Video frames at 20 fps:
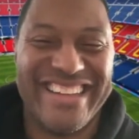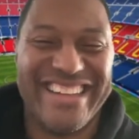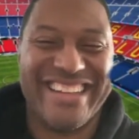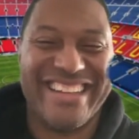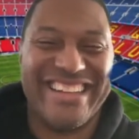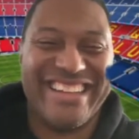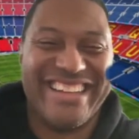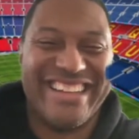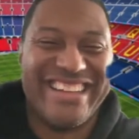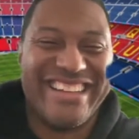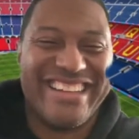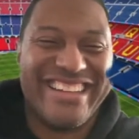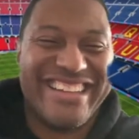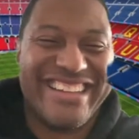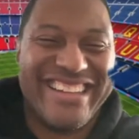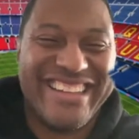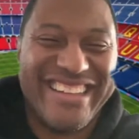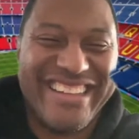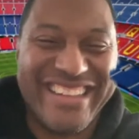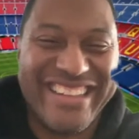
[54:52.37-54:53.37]

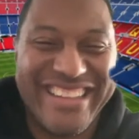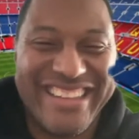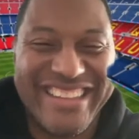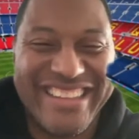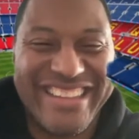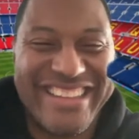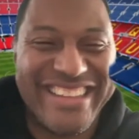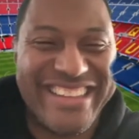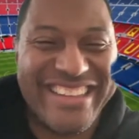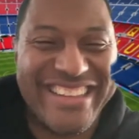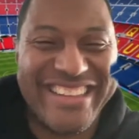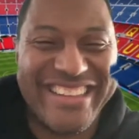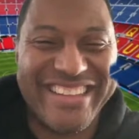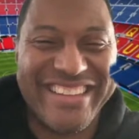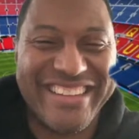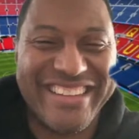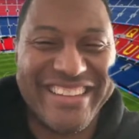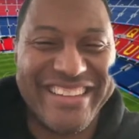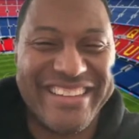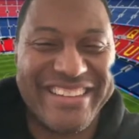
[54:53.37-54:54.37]

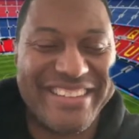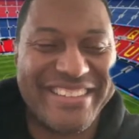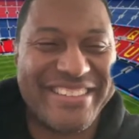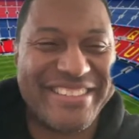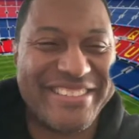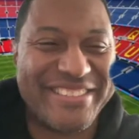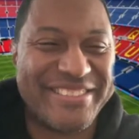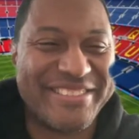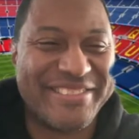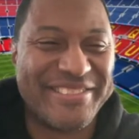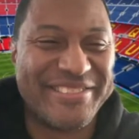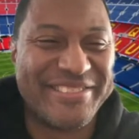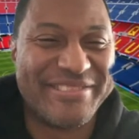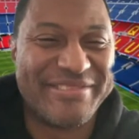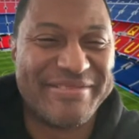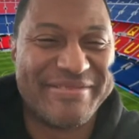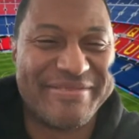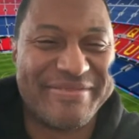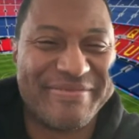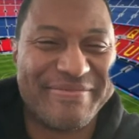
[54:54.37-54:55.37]

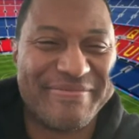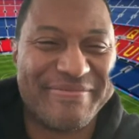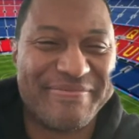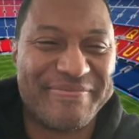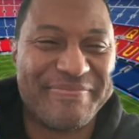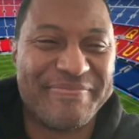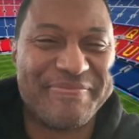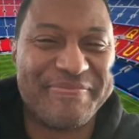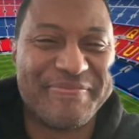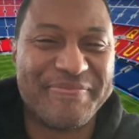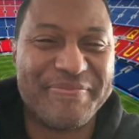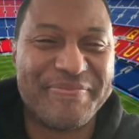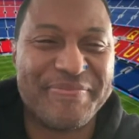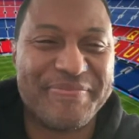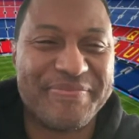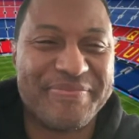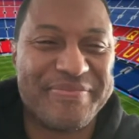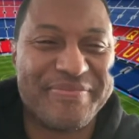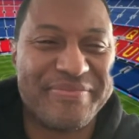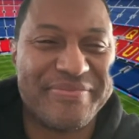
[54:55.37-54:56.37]

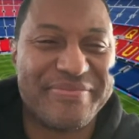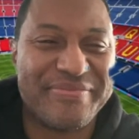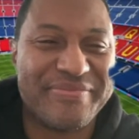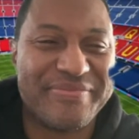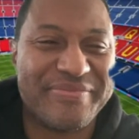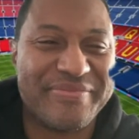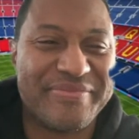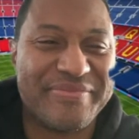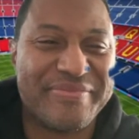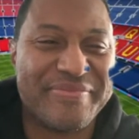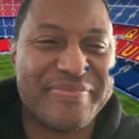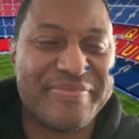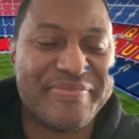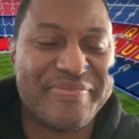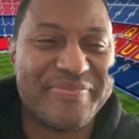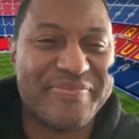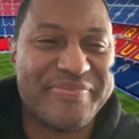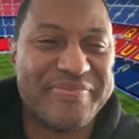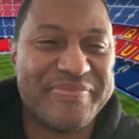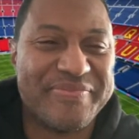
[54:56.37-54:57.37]

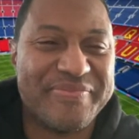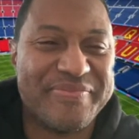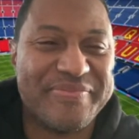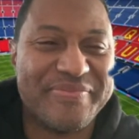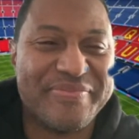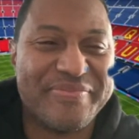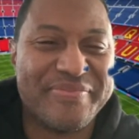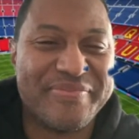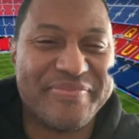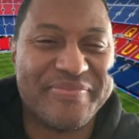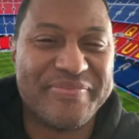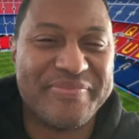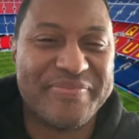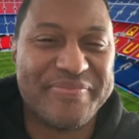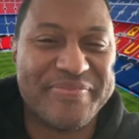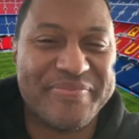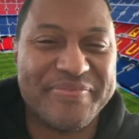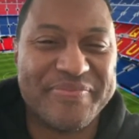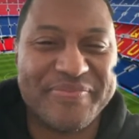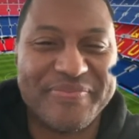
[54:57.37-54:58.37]

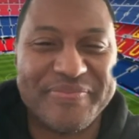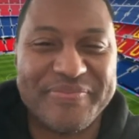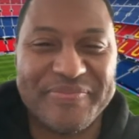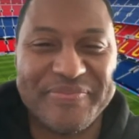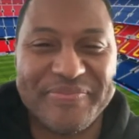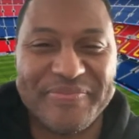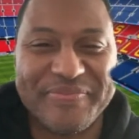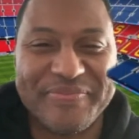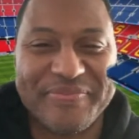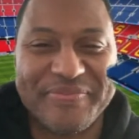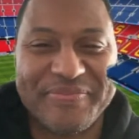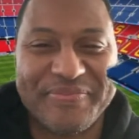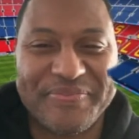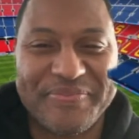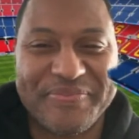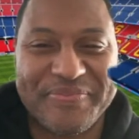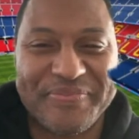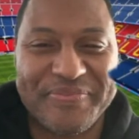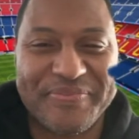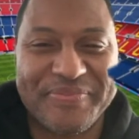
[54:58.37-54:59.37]

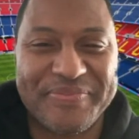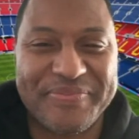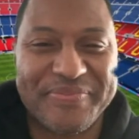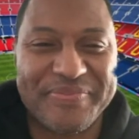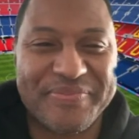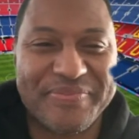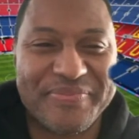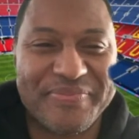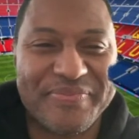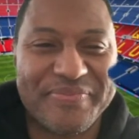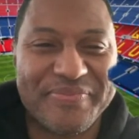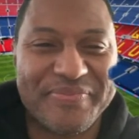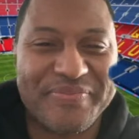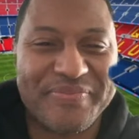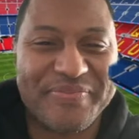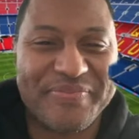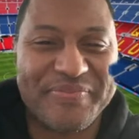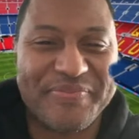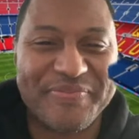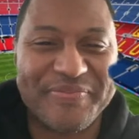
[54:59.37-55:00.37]
This person isn't speaking.